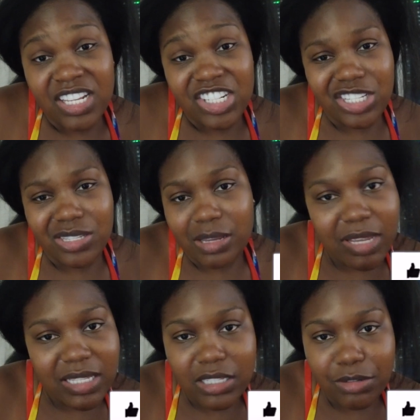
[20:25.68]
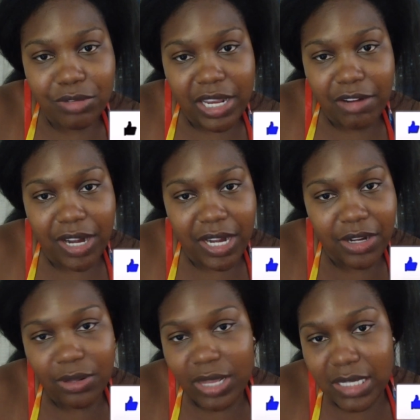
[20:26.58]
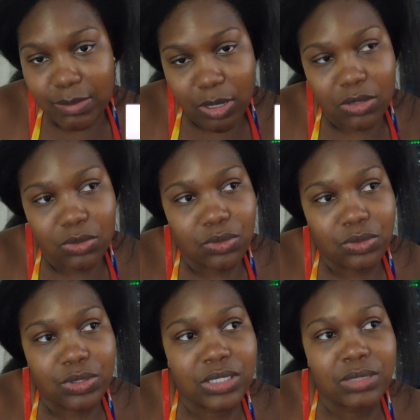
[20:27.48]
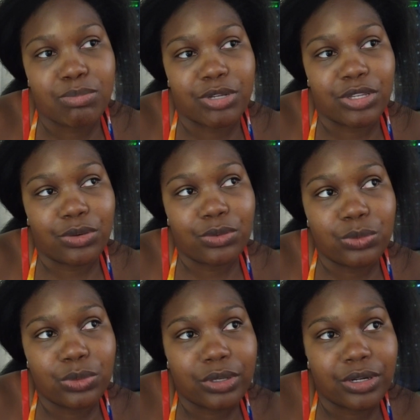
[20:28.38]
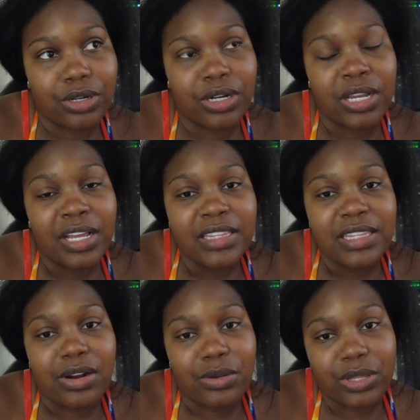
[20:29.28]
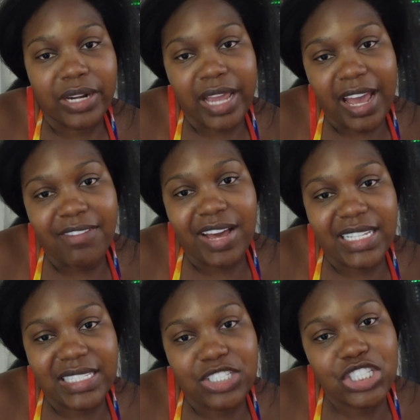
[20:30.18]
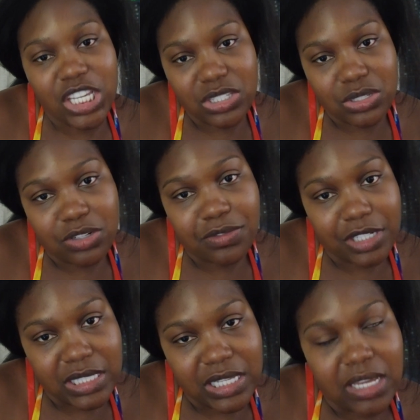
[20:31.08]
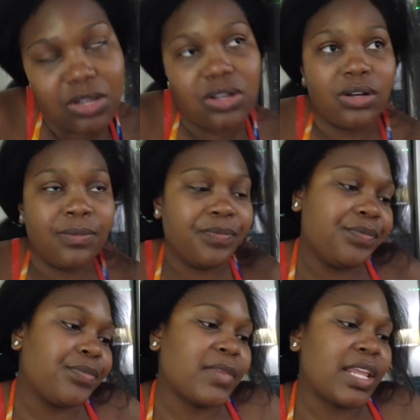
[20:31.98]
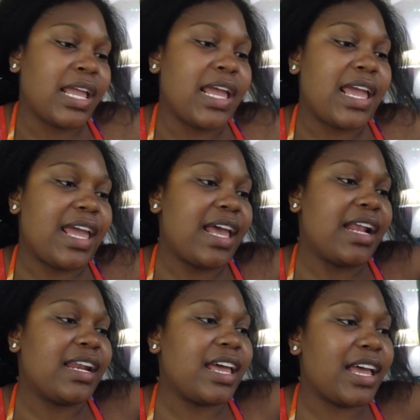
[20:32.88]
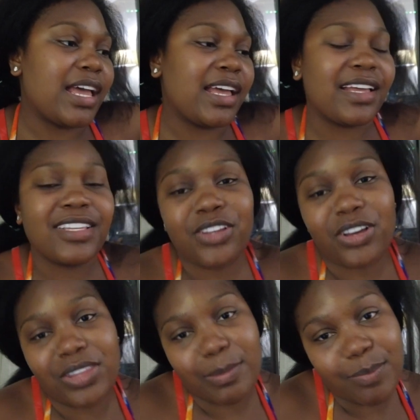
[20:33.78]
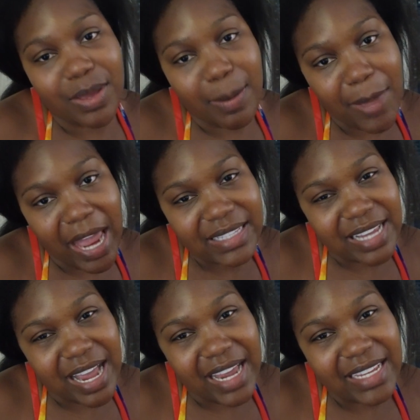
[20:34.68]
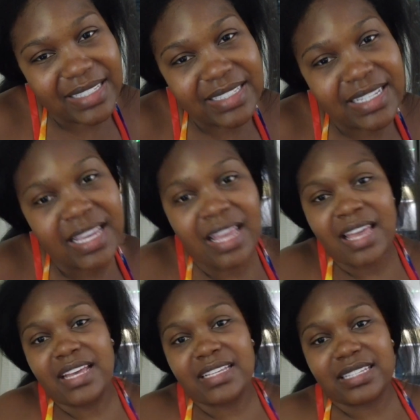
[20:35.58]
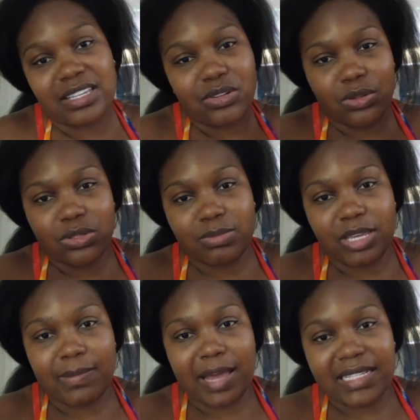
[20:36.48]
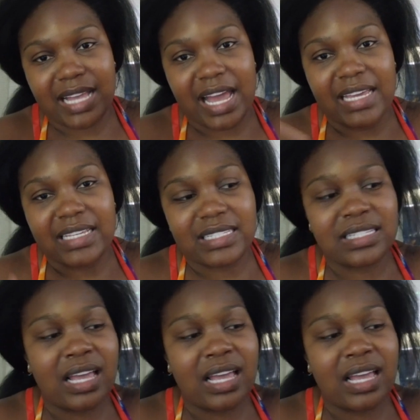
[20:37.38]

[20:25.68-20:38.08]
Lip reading: just like basically reiterating no glass bottles, bring your cooler, they're only gonna have ice and chaser for sale. And y'all, the bags of ice, it's like those big bags of ice,